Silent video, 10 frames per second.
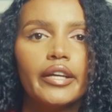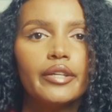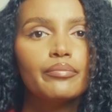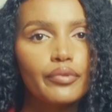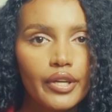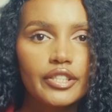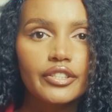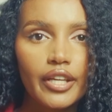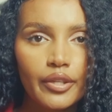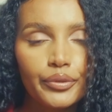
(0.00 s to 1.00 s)
impress
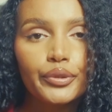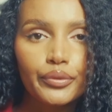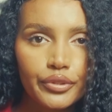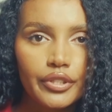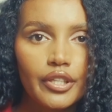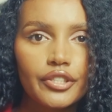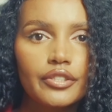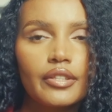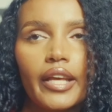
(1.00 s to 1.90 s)
the recruiters.